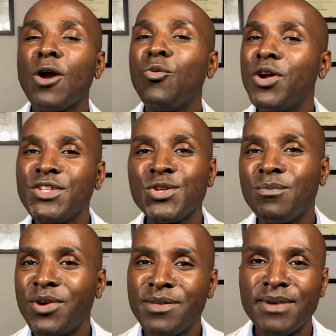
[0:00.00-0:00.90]
what is your
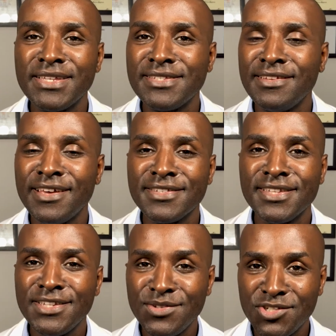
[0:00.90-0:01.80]
body mass index?
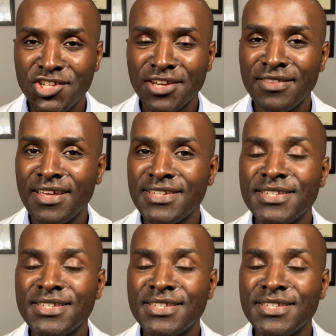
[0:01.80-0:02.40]
Did you check that?